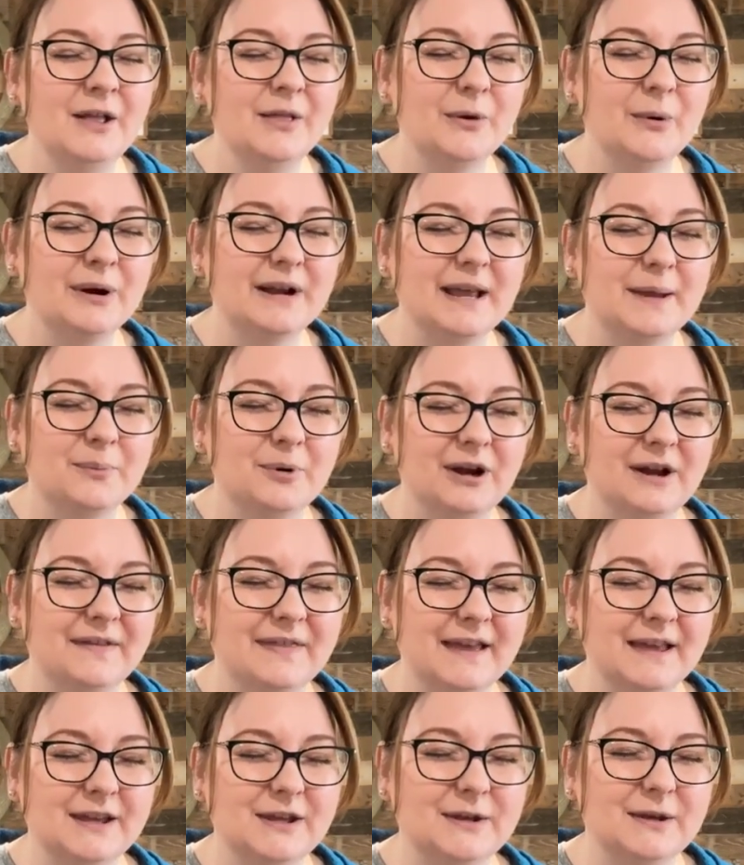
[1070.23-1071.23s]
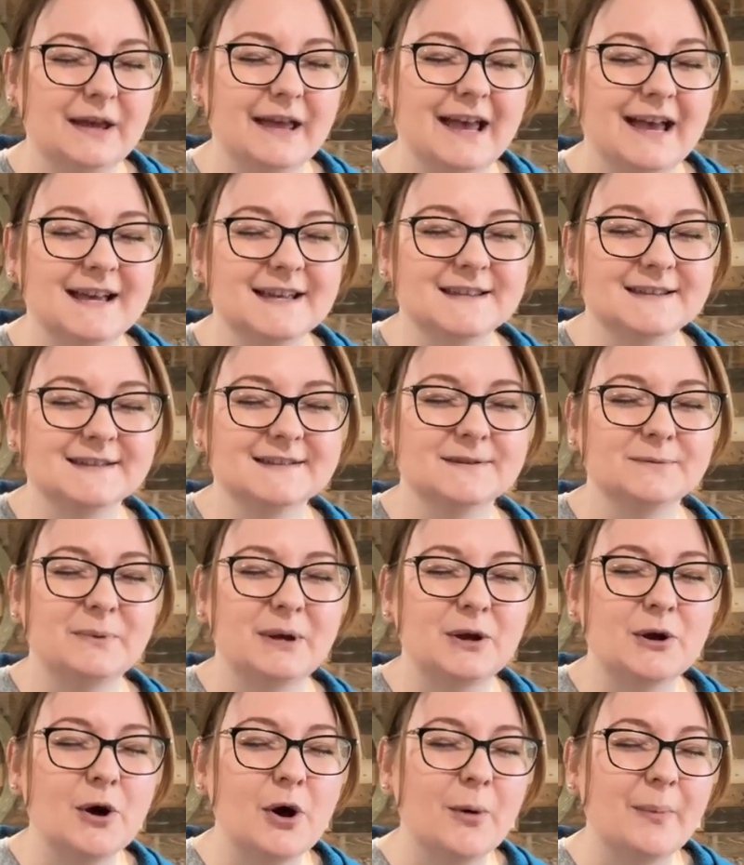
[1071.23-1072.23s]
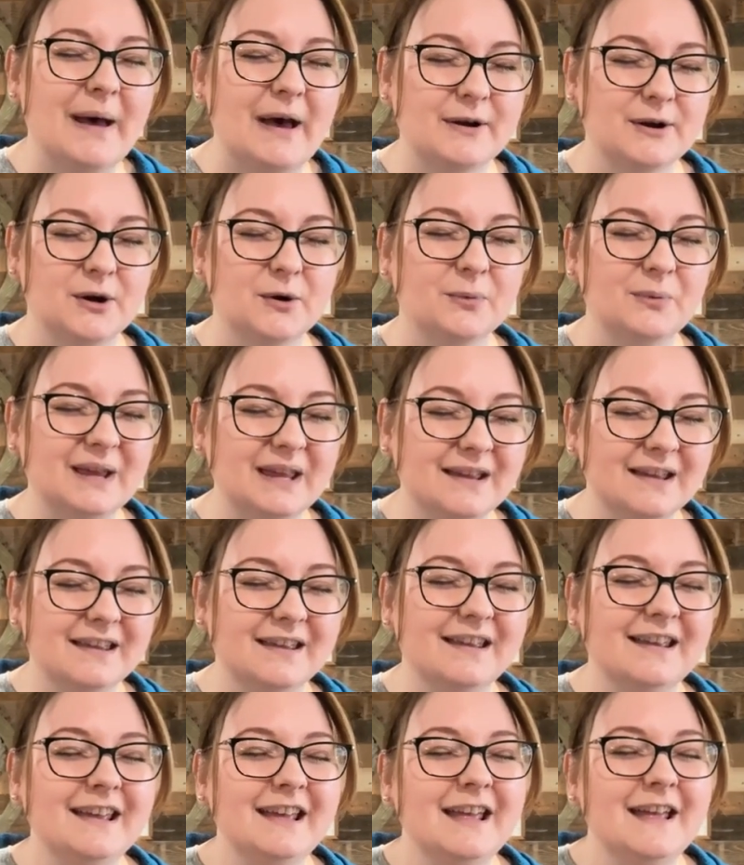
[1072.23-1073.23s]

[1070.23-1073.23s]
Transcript: Lord, I pray that you, as we go about our week,